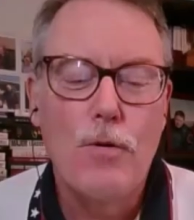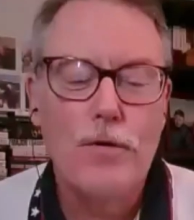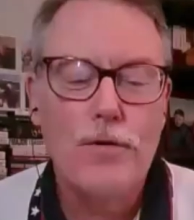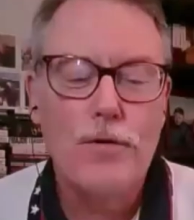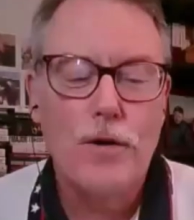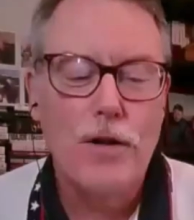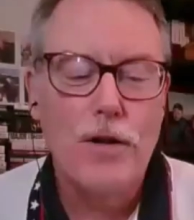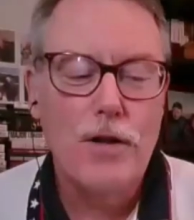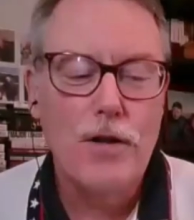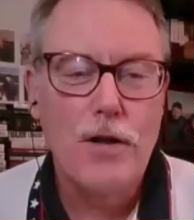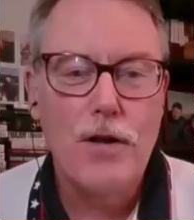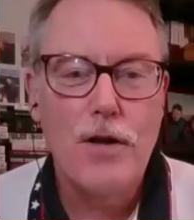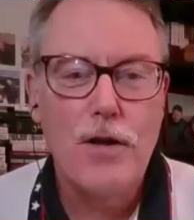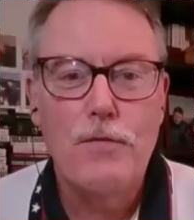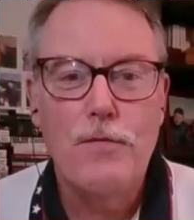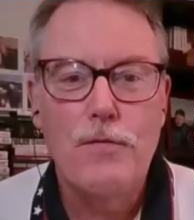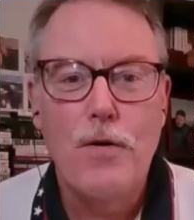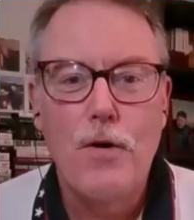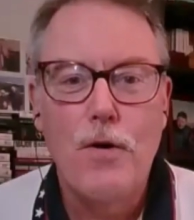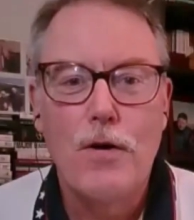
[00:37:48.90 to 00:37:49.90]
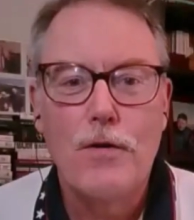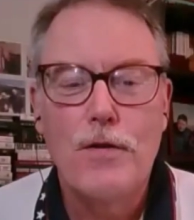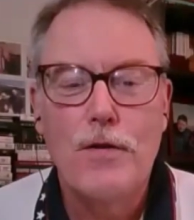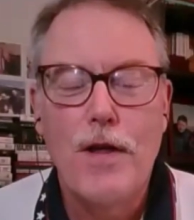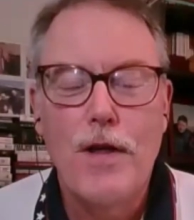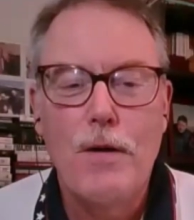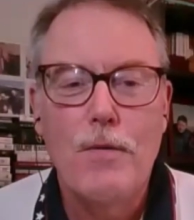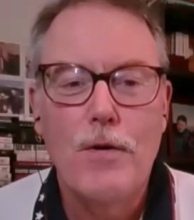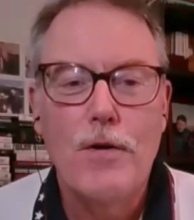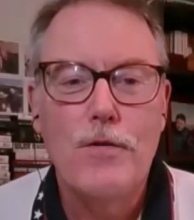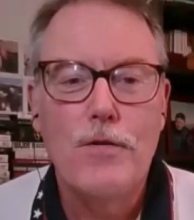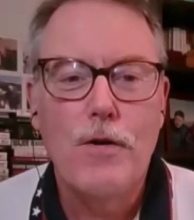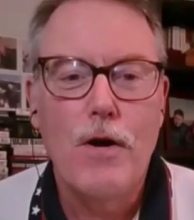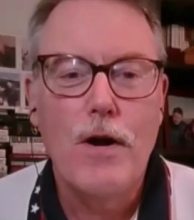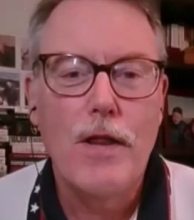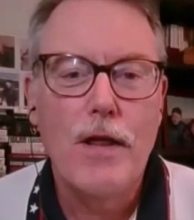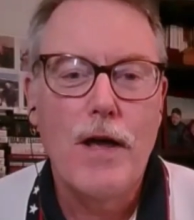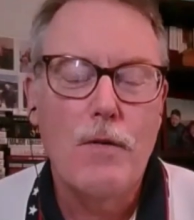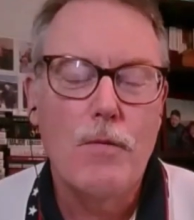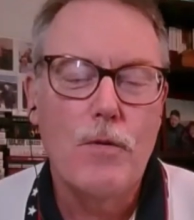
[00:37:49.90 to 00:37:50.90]
certainly looking forward to that. We
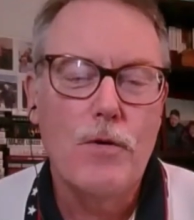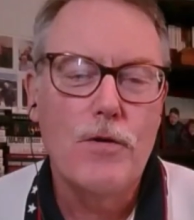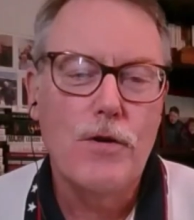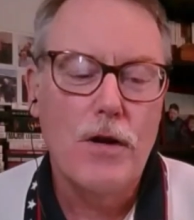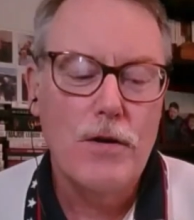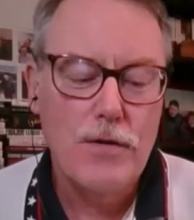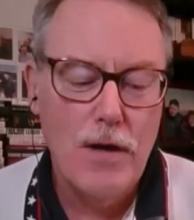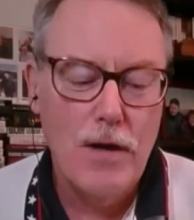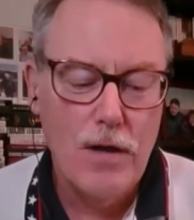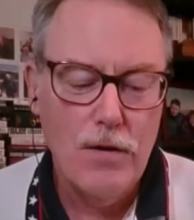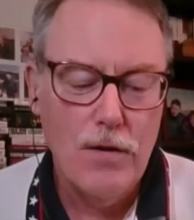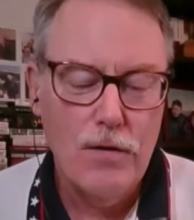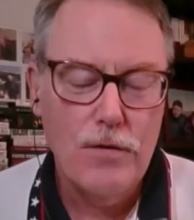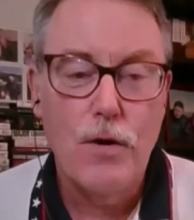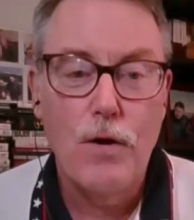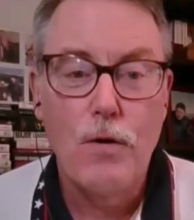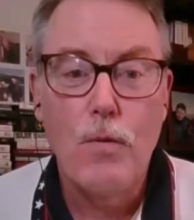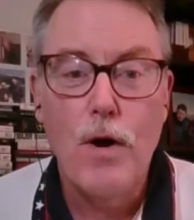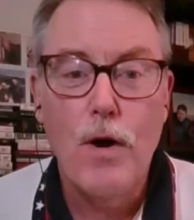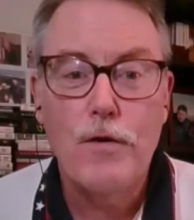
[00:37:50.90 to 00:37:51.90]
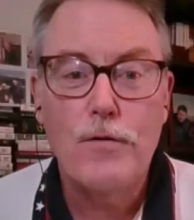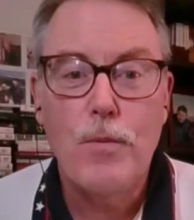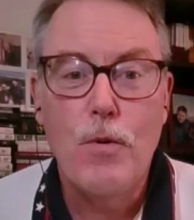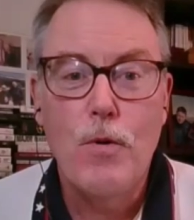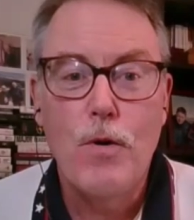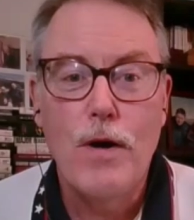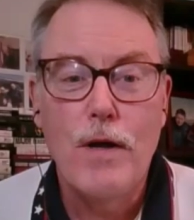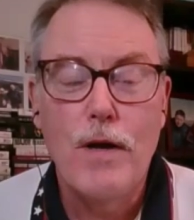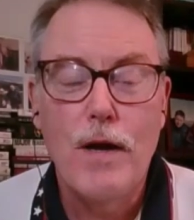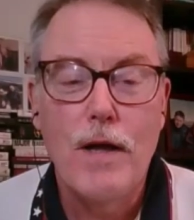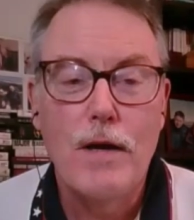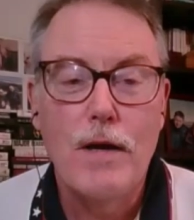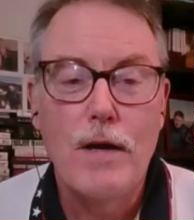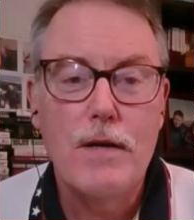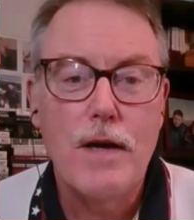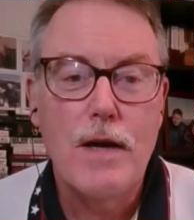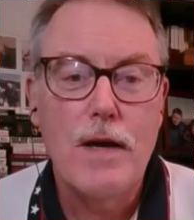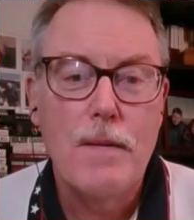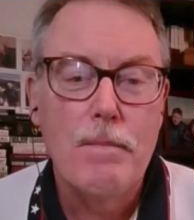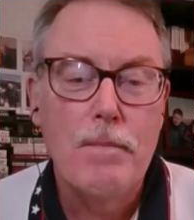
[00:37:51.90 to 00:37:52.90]
enjoy that, and we enjoy telling the story of West Point and
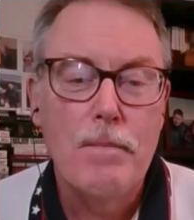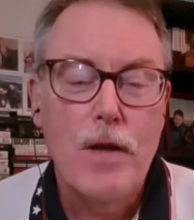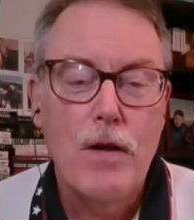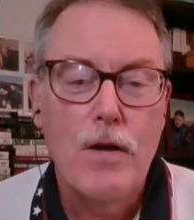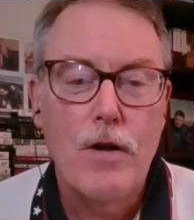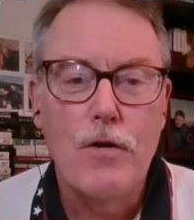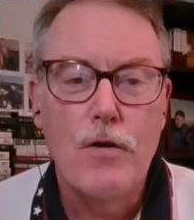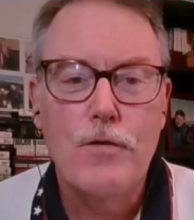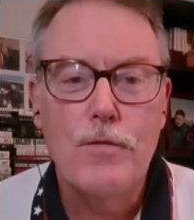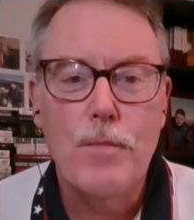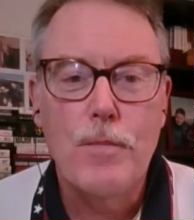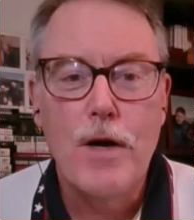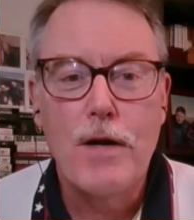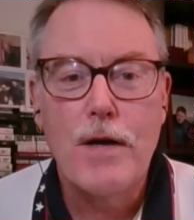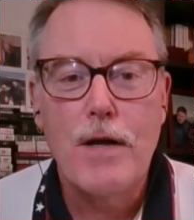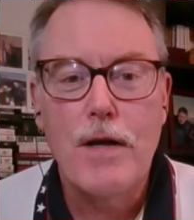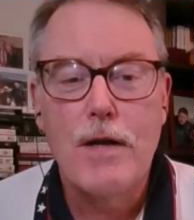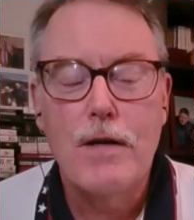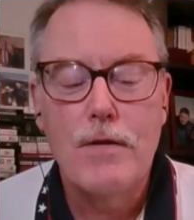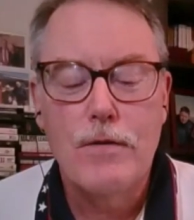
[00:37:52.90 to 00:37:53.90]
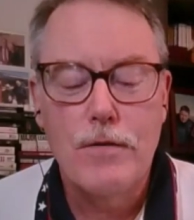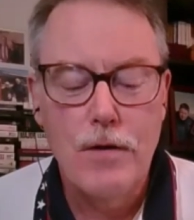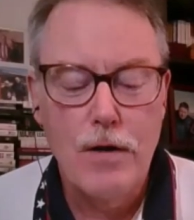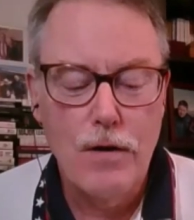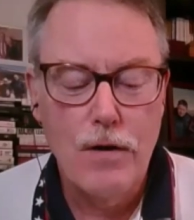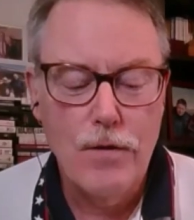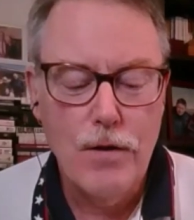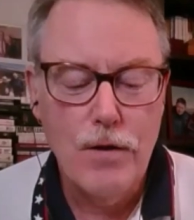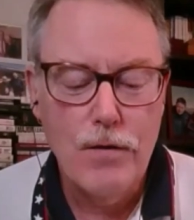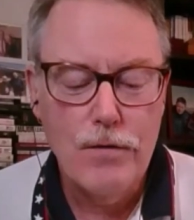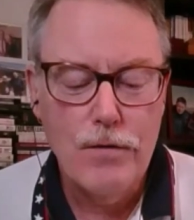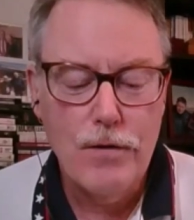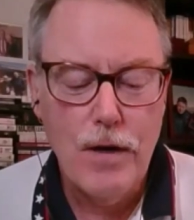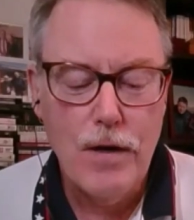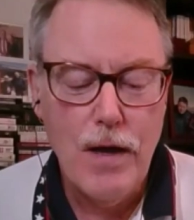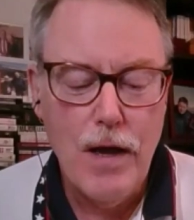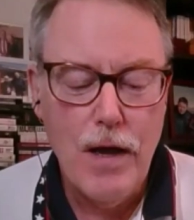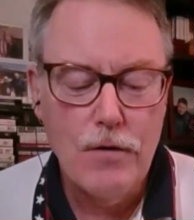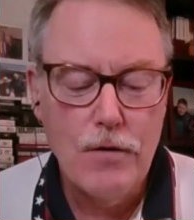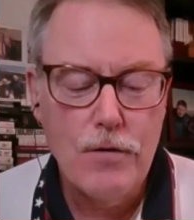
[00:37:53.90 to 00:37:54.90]
uh, Coach Monken's interviews and,
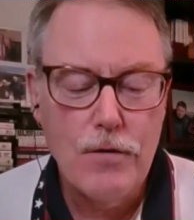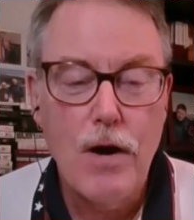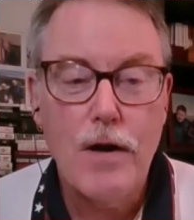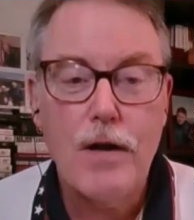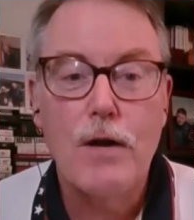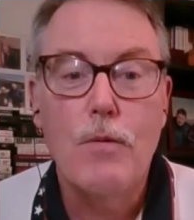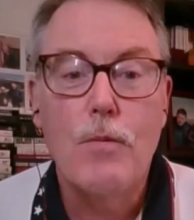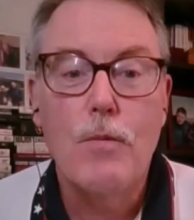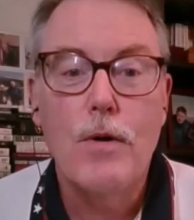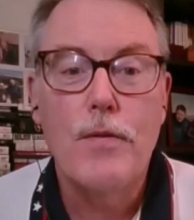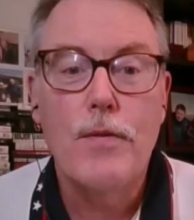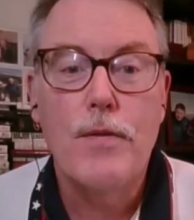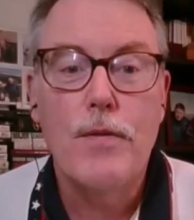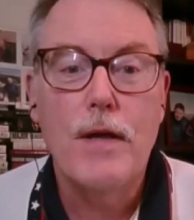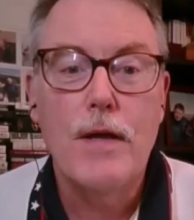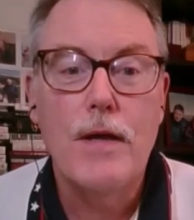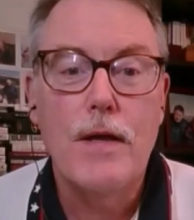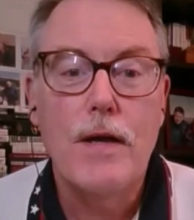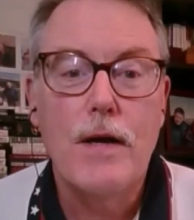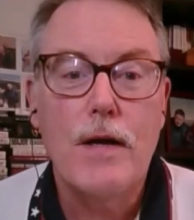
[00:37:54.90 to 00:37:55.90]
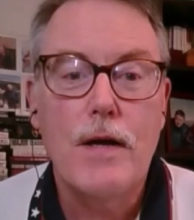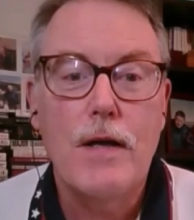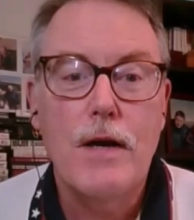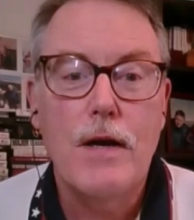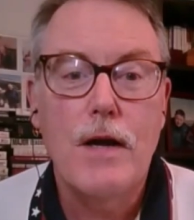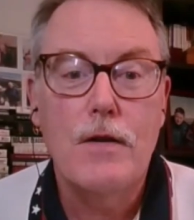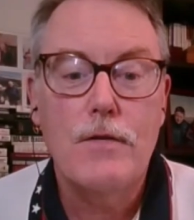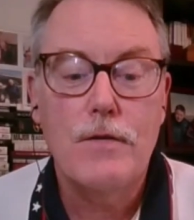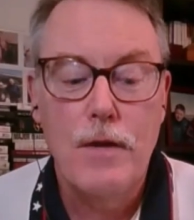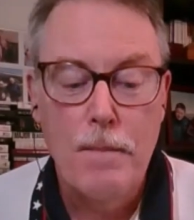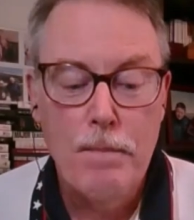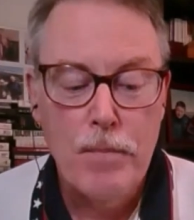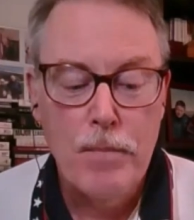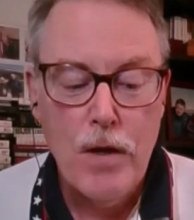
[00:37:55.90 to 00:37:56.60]
and talking with the uh, cadets.